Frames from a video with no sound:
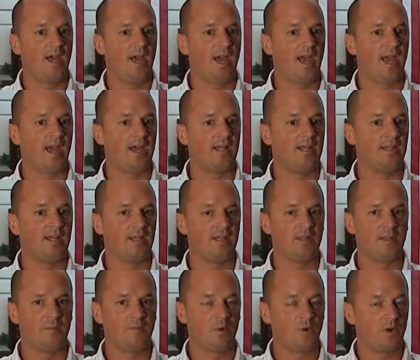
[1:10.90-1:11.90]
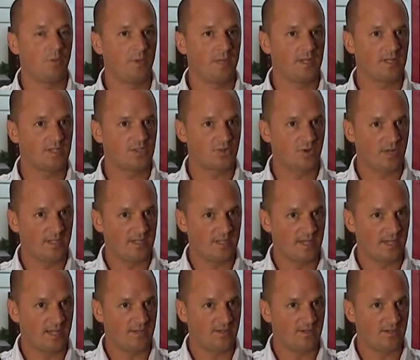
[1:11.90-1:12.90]
And the more we can train
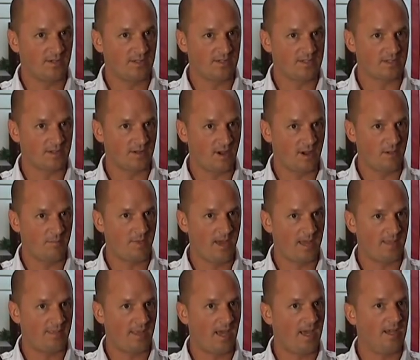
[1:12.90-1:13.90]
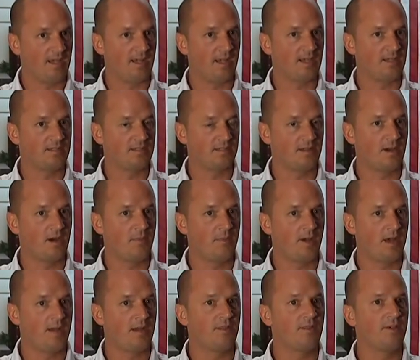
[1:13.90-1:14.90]
together to combat that and to
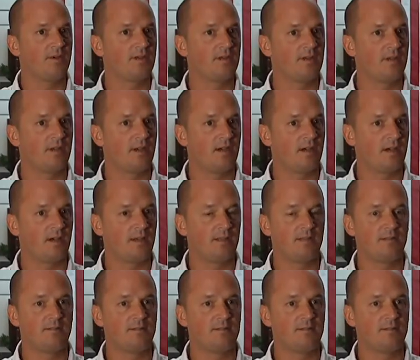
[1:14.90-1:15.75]
combat other uh,